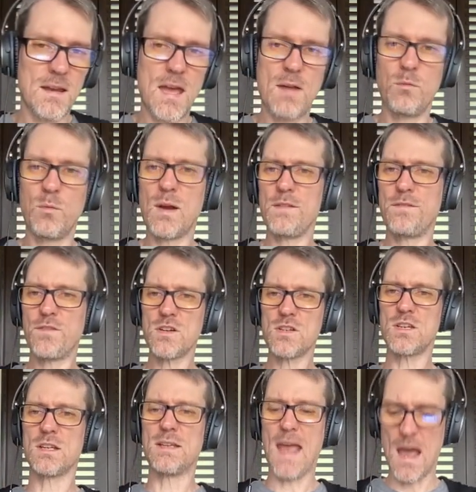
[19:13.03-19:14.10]
when I
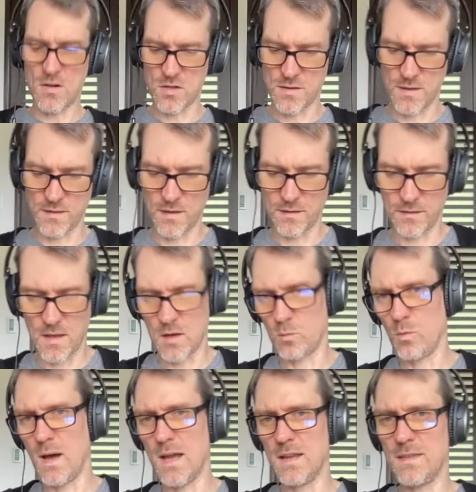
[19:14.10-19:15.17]
first encountered this, I was like,
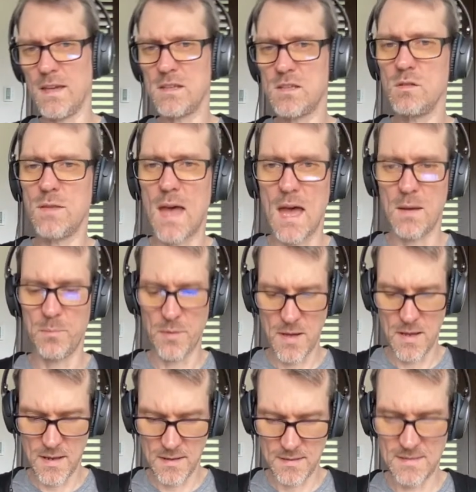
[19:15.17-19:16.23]
why did they do that?
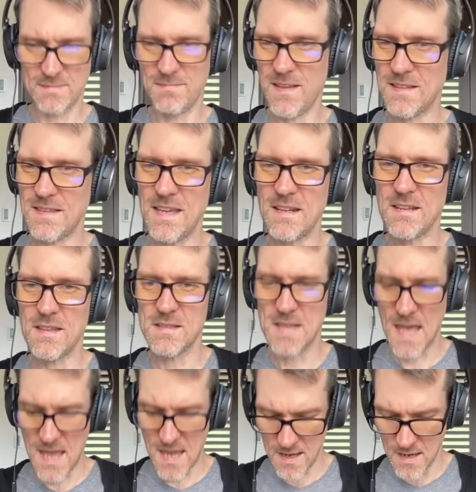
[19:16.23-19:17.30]
But at the end of the
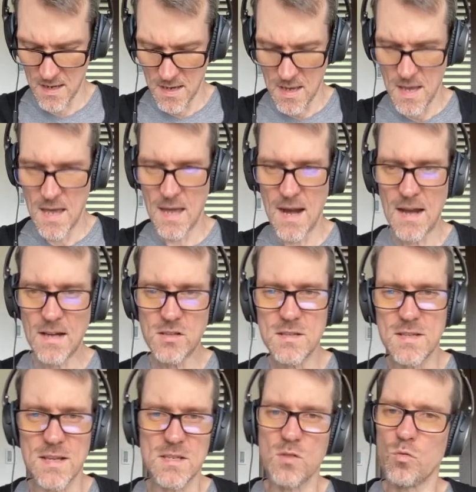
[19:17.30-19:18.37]
day, it actually
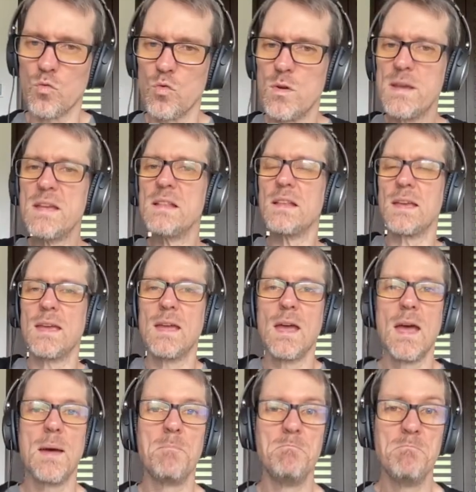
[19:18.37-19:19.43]
doesn't really
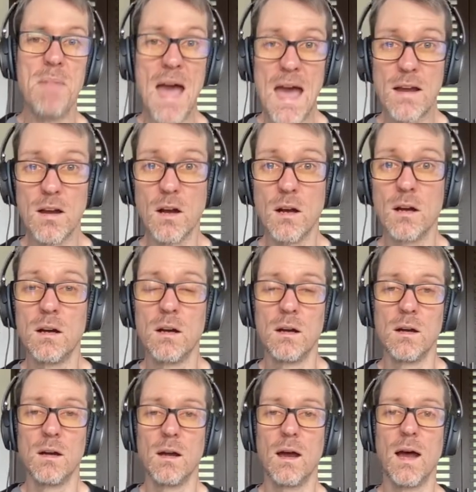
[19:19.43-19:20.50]
matter
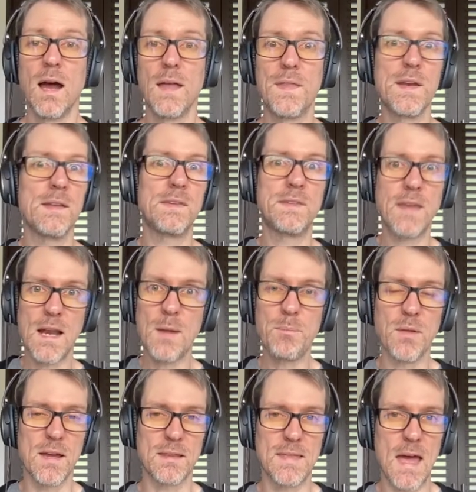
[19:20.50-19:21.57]
that it's set up
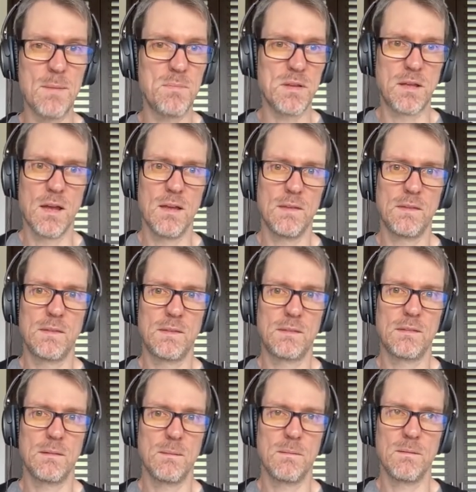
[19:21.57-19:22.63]
like that,
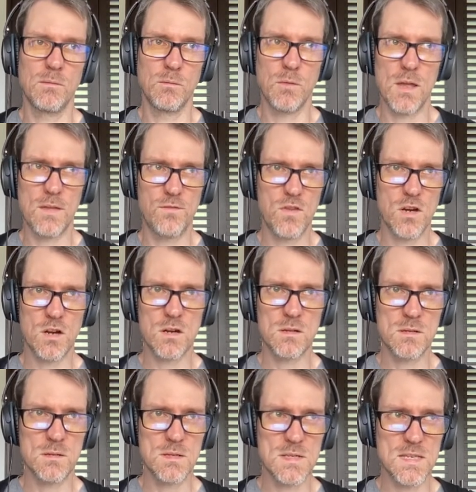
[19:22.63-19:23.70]
because if
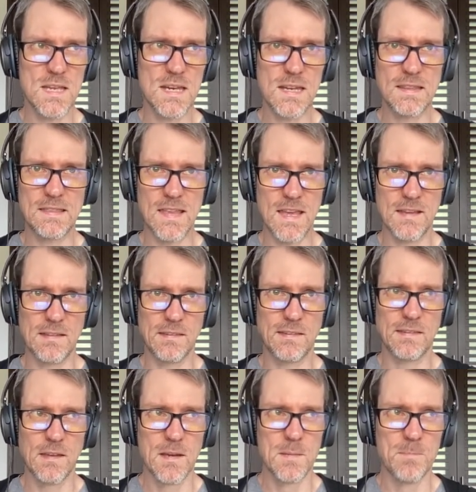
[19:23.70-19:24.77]
you're sending things